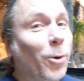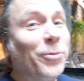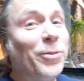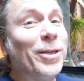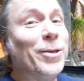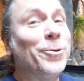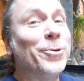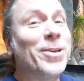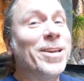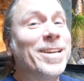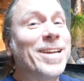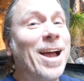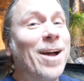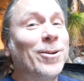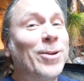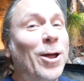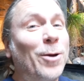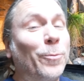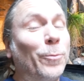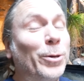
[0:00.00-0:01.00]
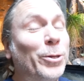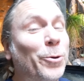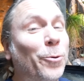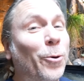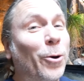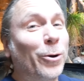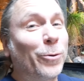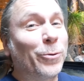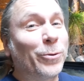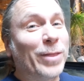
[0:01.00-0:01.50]
one thing you can count on when you
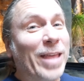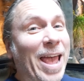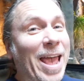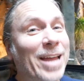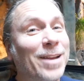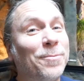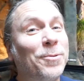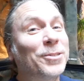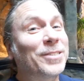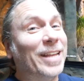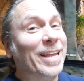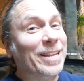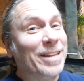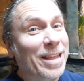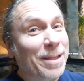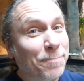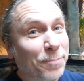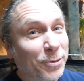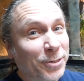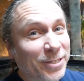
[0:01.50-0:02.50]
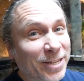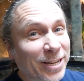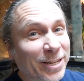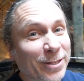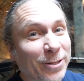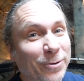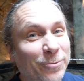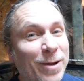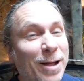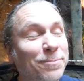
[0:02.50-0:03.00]
work with animals, and in
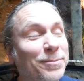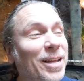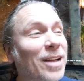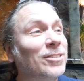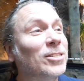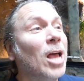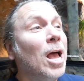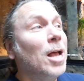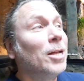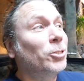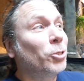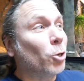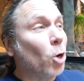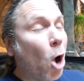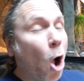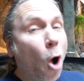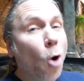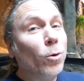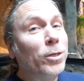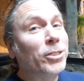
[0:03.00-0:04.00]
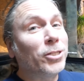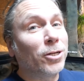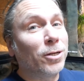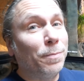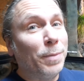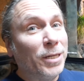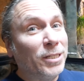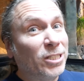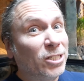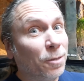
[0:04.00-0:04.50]
particular reptiles, is you're always
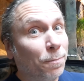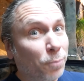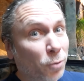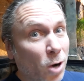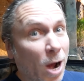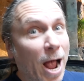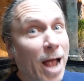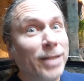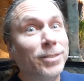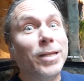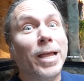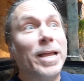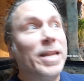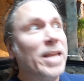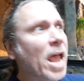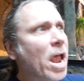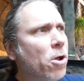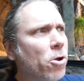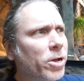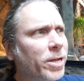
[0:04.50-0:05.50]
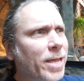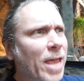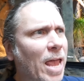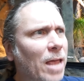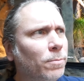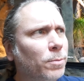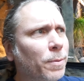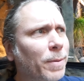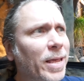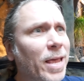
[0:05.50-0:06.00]
going to be surprised. And Eric
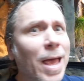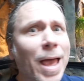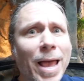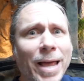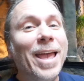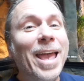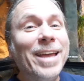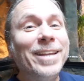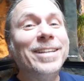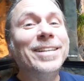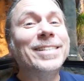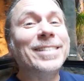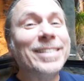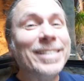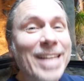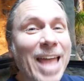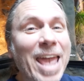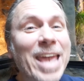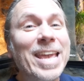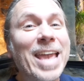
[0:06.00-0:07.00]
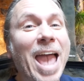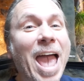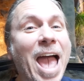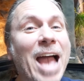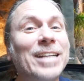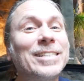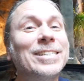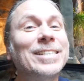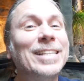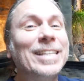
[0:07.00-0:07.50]
came to me, and a snake
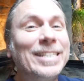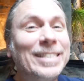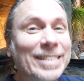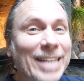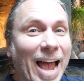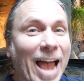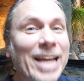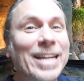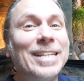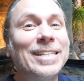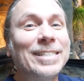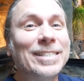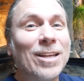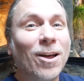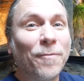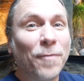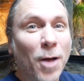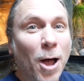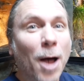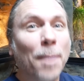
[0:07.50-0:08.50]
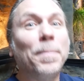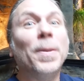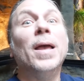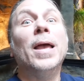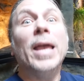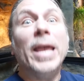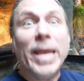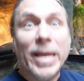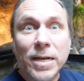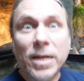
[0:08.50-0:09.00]
actually tied itself up
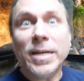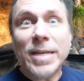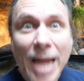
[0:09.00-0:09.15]
in a